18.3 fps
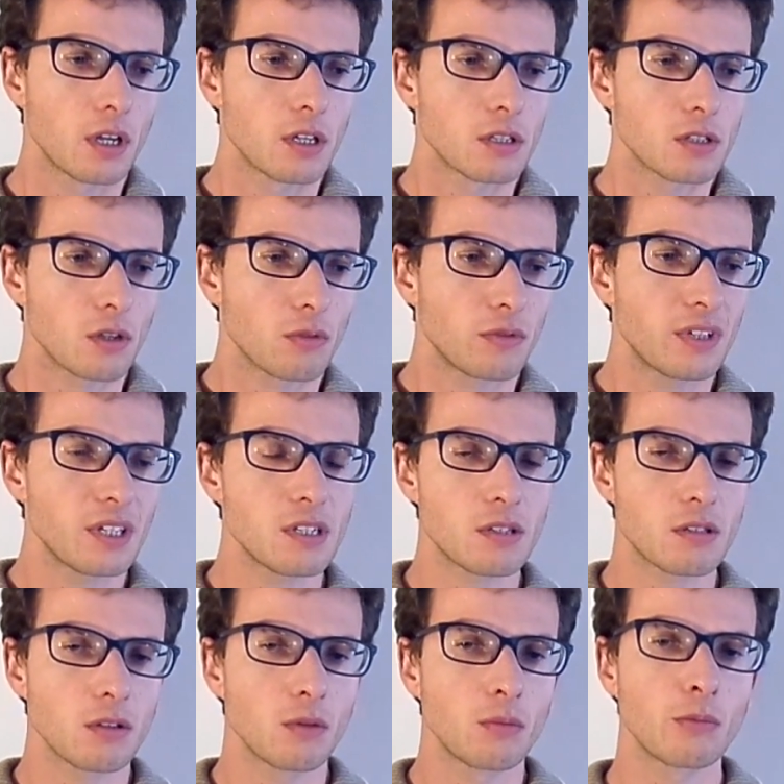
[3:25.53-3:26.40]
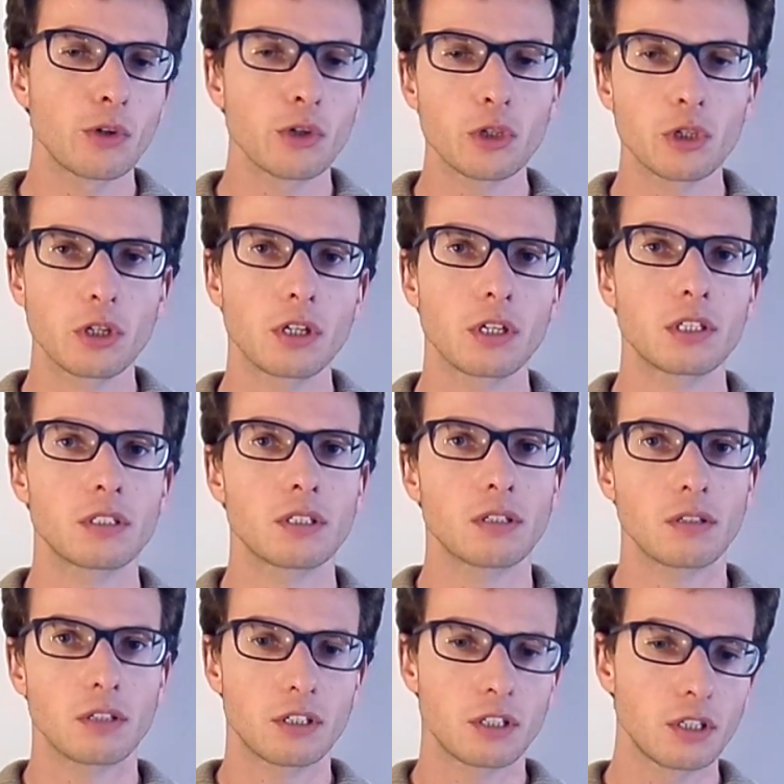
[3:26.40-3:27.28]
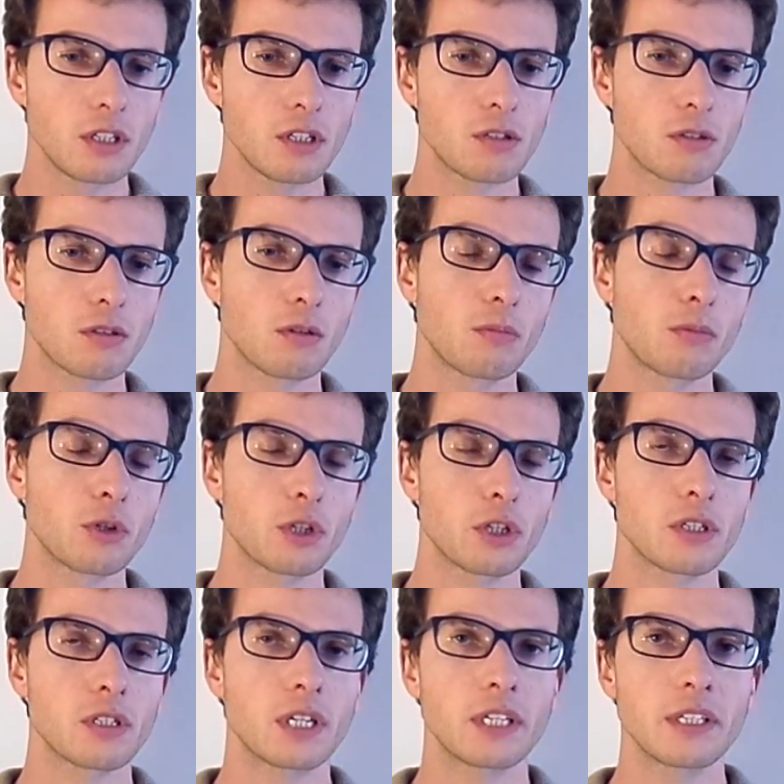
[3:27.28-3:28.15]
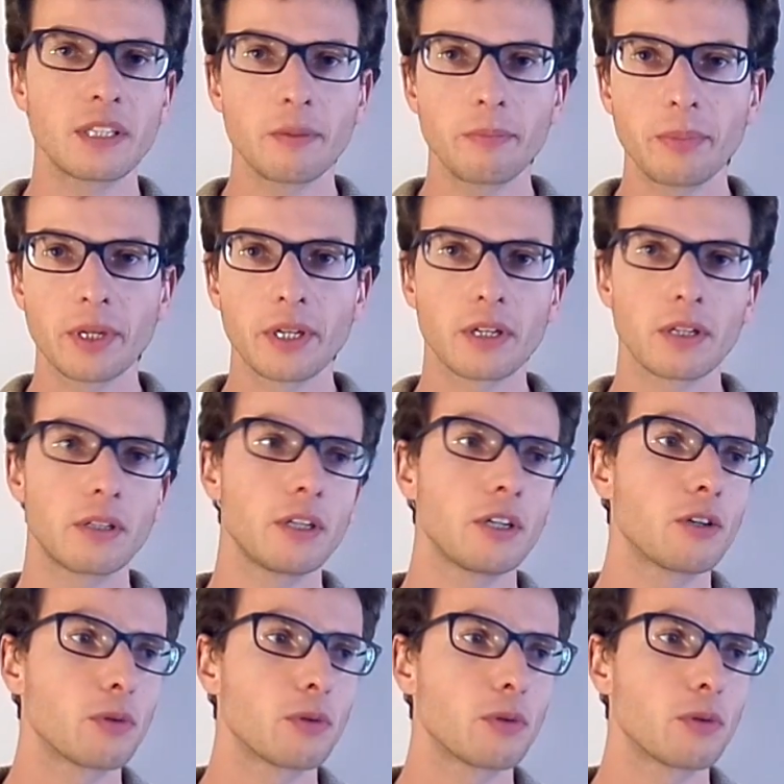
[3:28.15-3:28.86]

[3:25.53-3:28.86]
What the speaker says: So these slow motions are typically